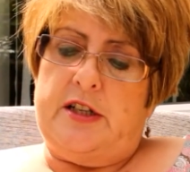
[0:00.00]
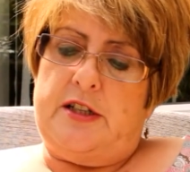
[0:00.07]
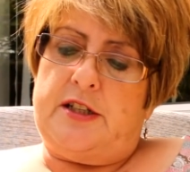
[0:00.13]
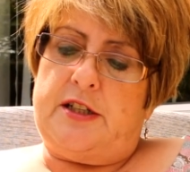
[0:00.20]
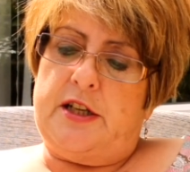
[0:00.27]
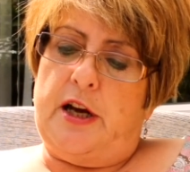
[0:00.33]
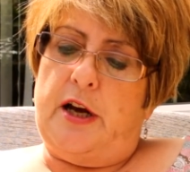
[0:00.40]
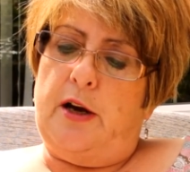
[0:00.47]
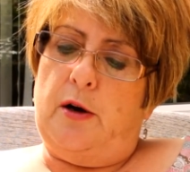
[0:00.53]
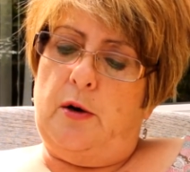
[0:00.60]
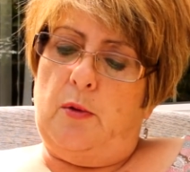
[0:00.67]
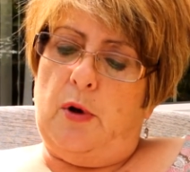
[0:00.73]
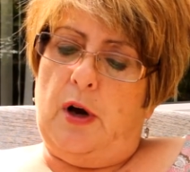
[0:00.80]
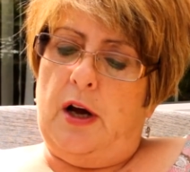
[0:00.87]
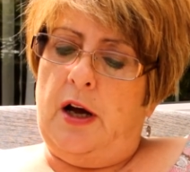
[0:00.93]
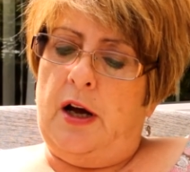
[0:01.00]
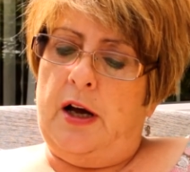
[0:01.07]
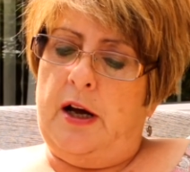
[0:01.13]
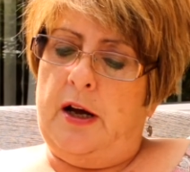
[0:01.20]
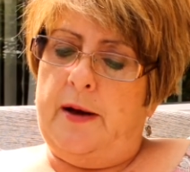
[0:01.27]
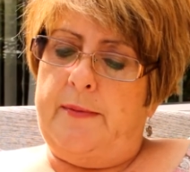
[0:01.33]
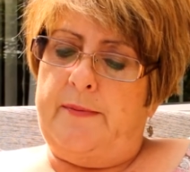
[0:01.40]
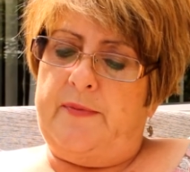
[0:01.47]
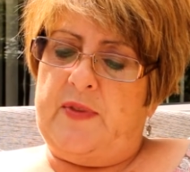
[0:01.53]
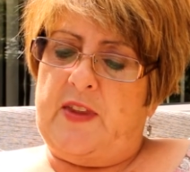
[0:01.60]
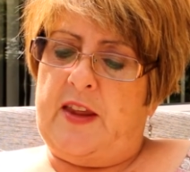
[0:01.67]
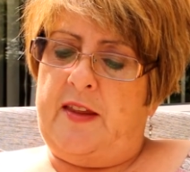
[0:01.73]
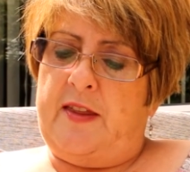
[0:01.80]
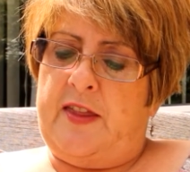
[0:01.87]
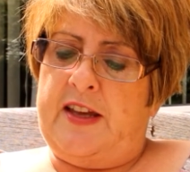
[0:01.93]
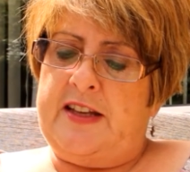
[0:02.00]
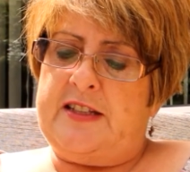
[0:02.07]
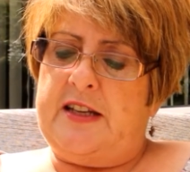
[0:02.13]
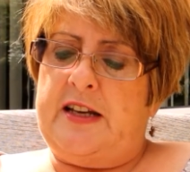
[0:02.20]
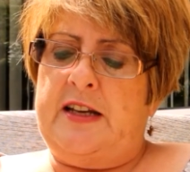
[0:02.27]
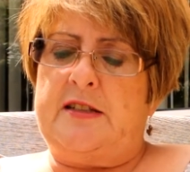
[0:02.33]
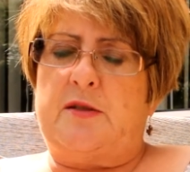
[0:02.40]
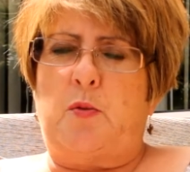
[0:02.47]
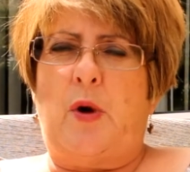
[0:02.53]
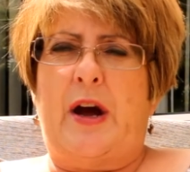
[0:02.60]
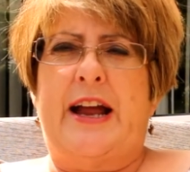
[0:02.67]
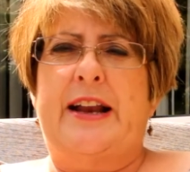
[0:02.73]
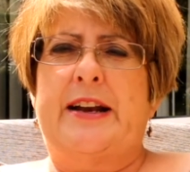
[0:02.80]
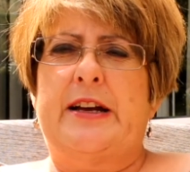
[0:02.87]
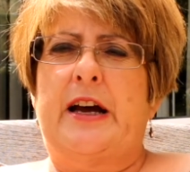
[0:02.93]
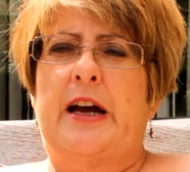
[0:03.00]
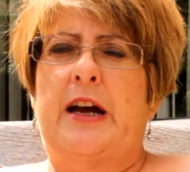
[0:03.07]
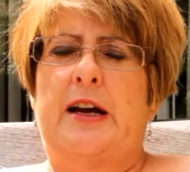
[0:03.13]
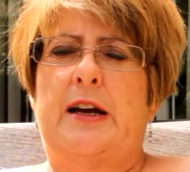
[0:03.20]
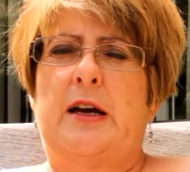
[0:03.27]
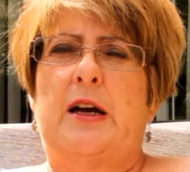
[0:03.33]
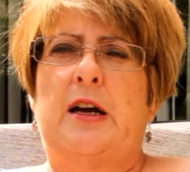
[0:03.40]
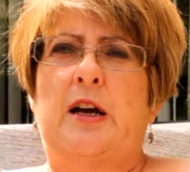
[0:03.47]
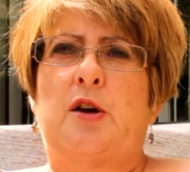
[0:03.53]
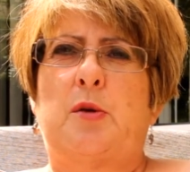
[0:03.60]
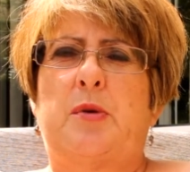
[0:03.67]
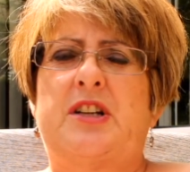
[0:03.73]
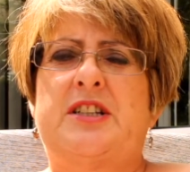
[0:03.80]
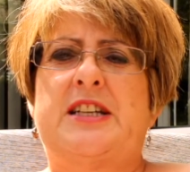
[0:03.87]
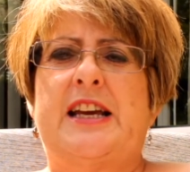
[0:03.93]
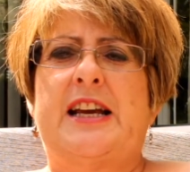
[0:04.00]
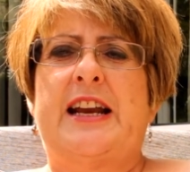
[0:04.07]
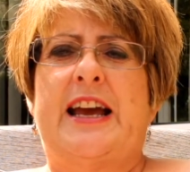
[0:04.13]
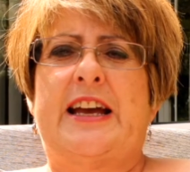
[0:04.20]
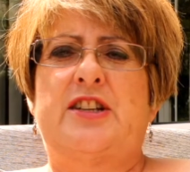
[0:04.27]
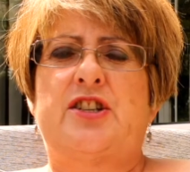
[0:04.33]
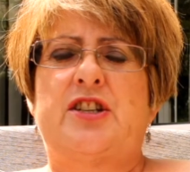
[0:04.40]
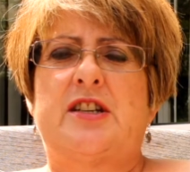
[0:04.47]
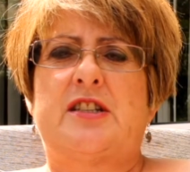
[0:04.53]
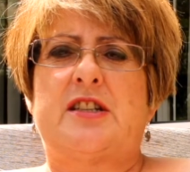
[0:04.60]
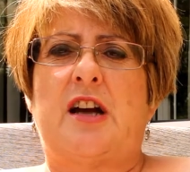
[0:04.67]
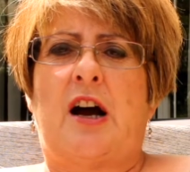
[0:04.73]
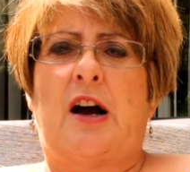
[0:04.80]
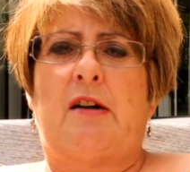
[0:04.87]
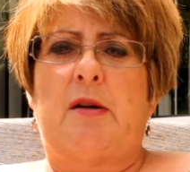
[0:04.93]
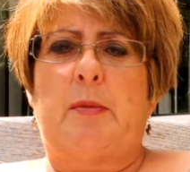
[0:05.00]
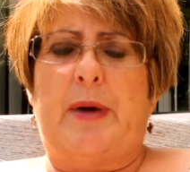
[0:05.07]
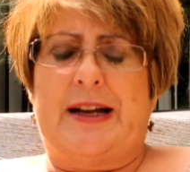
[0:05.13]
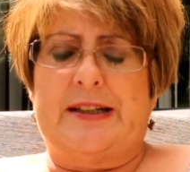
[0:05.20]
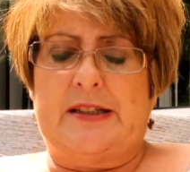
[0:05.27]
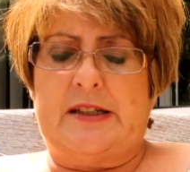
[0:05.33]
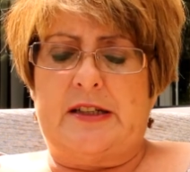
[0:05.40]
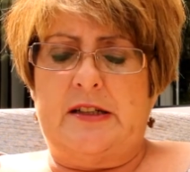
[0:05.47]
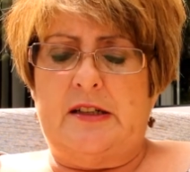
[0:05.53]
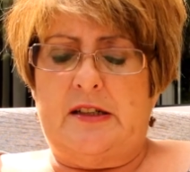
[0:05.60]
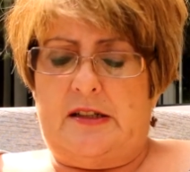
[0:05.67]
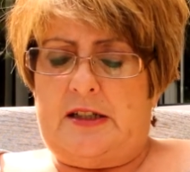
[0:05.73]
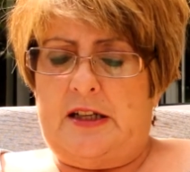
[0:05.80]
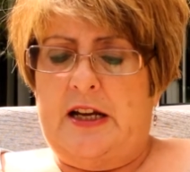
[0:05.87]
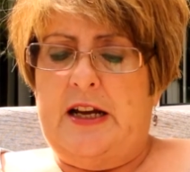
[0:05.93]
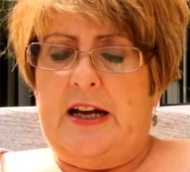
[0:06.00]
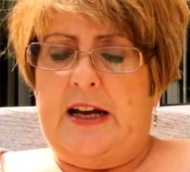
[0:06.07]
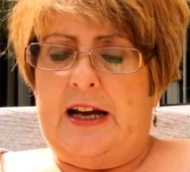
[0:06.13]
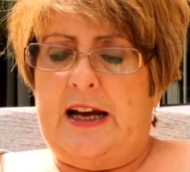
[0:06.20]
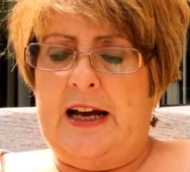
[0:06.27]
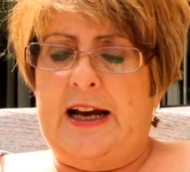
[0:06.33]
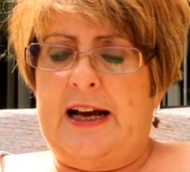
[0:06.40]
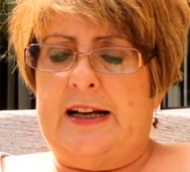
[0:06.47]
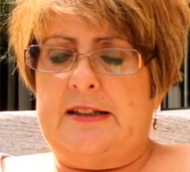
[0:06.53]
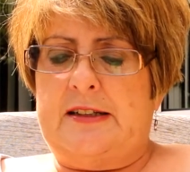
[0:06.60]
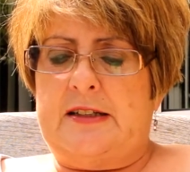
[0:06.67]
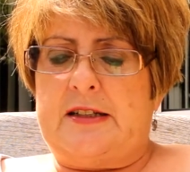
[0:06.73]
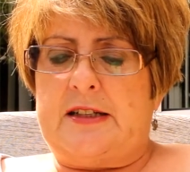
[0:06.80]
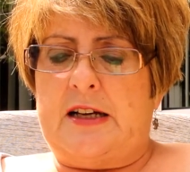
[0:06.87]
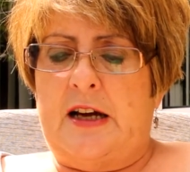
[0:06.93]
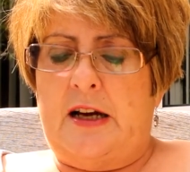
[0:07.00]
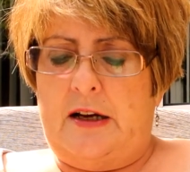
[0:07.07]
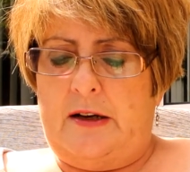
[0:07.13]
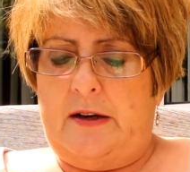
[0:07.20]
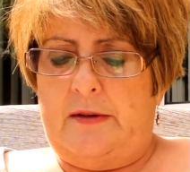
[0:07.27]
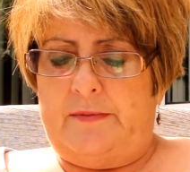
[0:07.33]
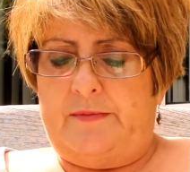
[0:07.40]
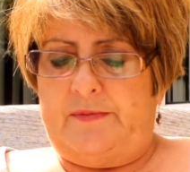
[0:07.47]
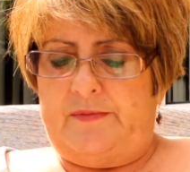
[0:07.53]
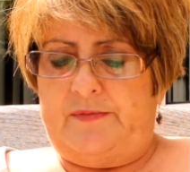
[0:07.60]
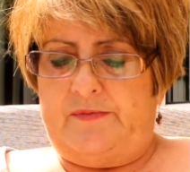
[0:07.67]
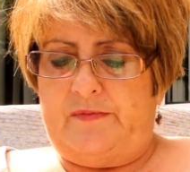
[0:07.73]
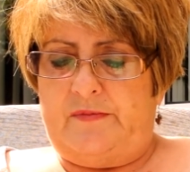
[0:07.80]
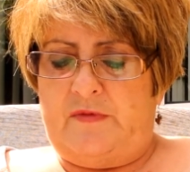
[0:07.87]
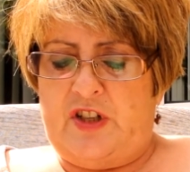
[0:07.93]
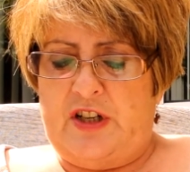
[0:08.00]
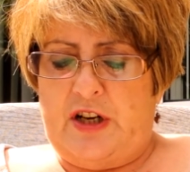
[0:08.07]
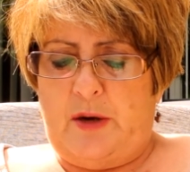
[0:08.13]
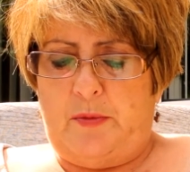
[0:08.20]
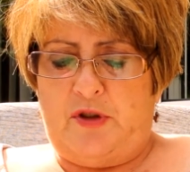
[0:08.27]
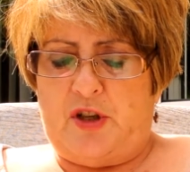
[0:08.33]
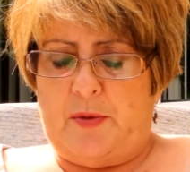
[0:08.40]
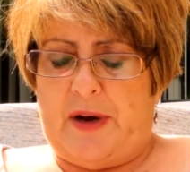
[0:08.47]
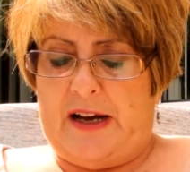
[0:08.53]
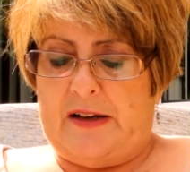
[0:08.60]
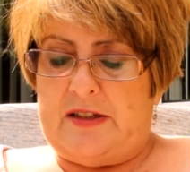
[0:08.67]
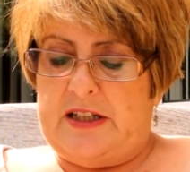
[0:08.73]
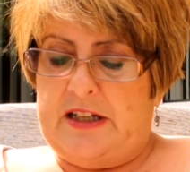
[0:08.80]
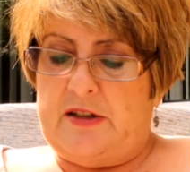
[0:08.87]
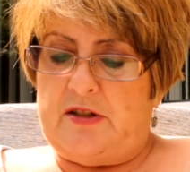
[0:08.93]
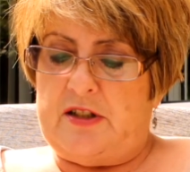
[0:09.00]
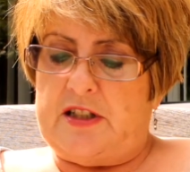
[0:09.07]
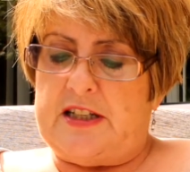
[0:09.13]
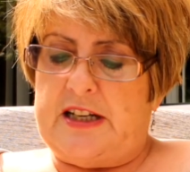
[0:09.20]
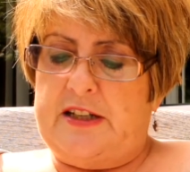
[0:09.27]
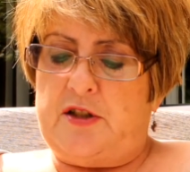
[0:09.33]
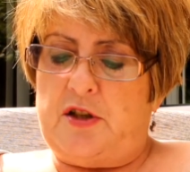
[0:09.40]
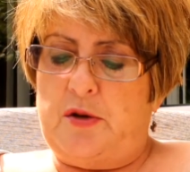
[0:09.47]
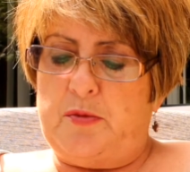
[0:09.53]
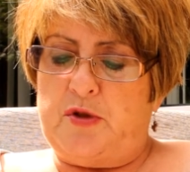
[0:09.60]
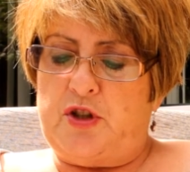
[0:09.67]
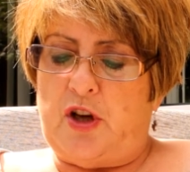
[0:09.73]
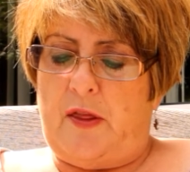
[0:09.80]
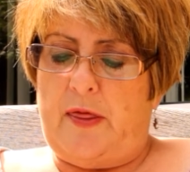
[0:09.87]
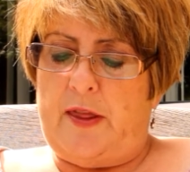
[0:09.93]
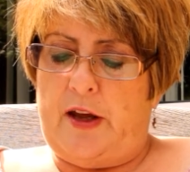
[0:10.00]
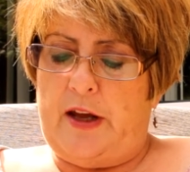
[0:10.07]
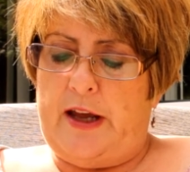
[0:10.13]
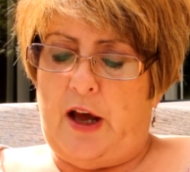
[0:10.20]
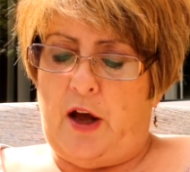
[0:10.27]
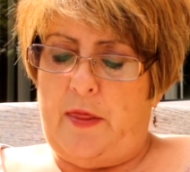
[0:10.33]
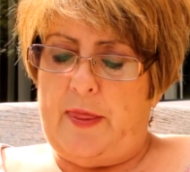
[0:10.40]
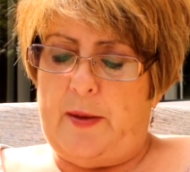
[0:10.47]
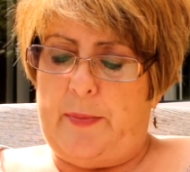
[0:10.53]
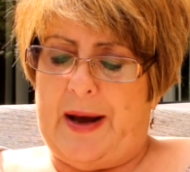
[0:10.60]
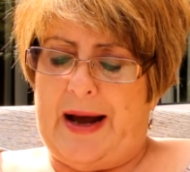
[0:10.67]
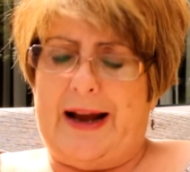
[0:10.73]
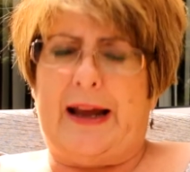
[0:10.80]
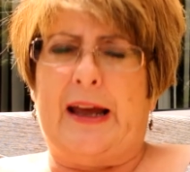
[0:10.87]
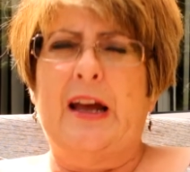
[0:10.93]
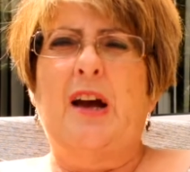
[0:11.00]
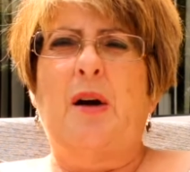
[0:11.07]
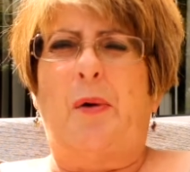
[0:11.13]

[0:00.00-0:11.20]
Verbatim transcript: So um, this is when uh, a couple of teenagers are abandoned, and um, didn't know much about it. Doesn't say too much on the on the back.